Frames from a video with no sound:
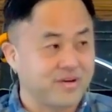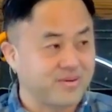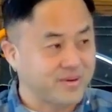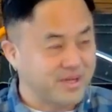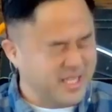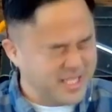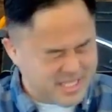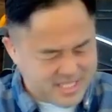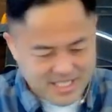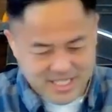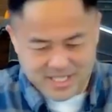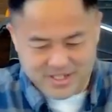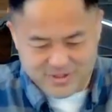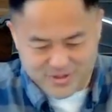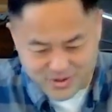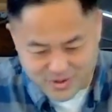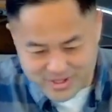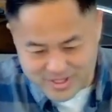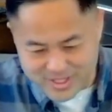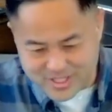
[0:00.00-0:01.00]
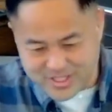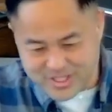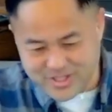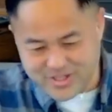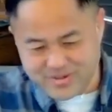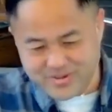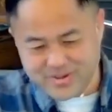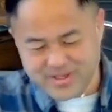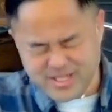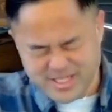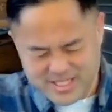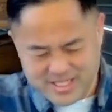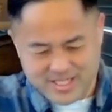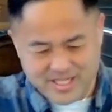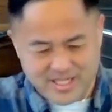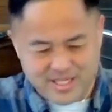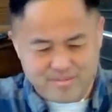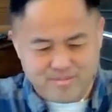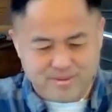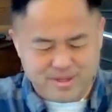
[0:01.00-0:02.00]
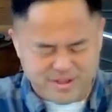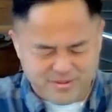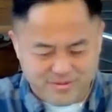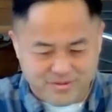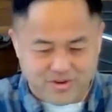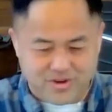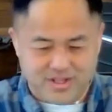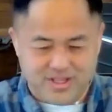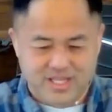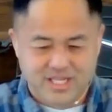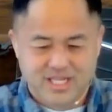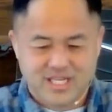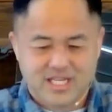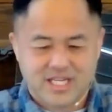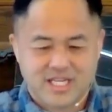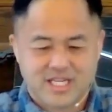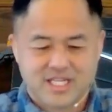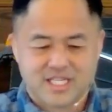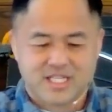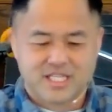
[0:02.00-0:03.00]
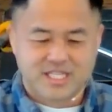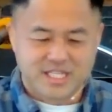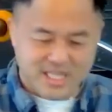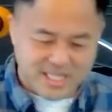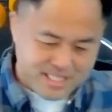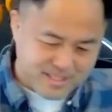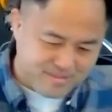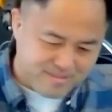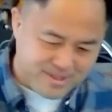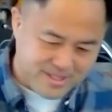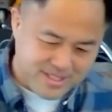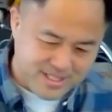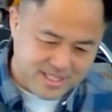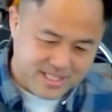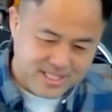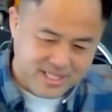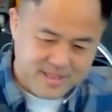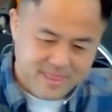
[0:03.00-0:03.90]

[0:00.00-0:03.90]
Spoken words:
on what He said He's going to do. He's going to bring forth judgment.